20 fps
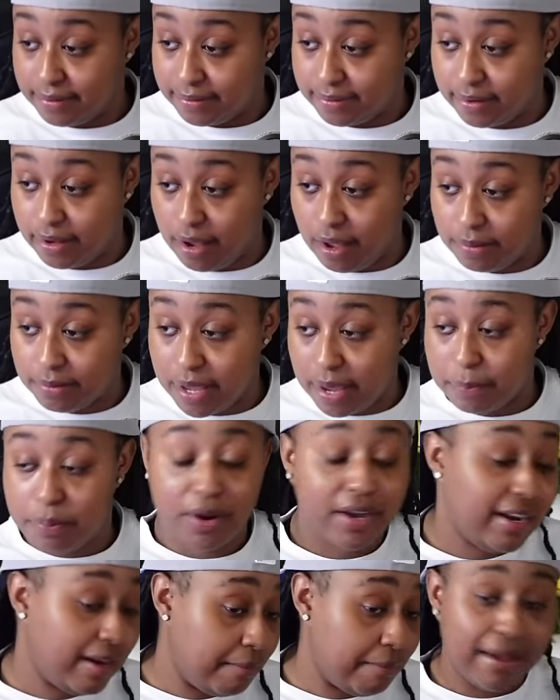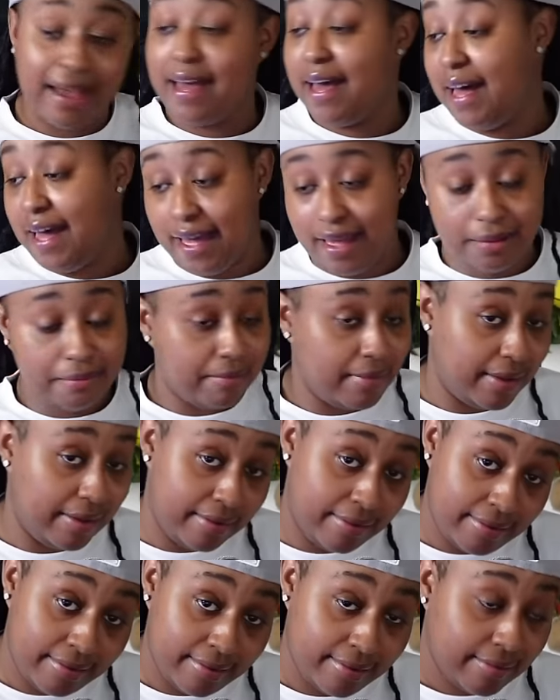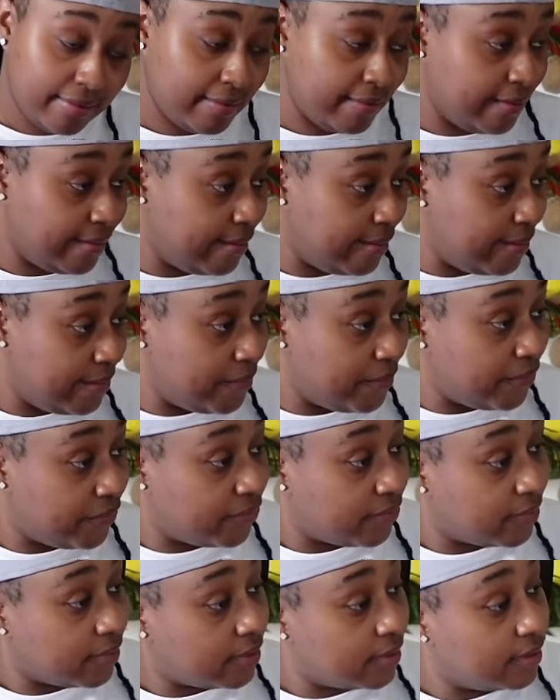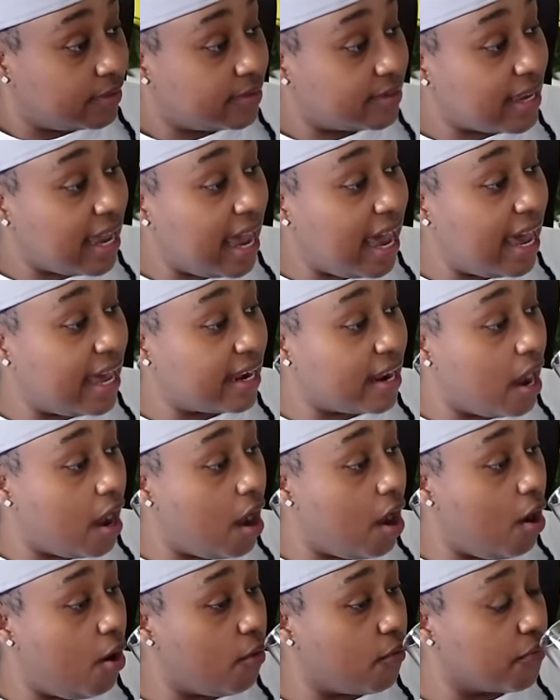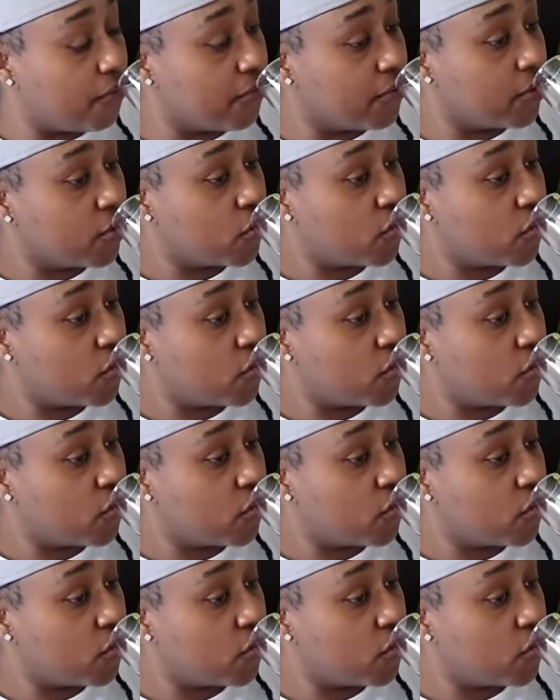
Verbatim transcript: You know what I mean? Put it behind me. Sign off.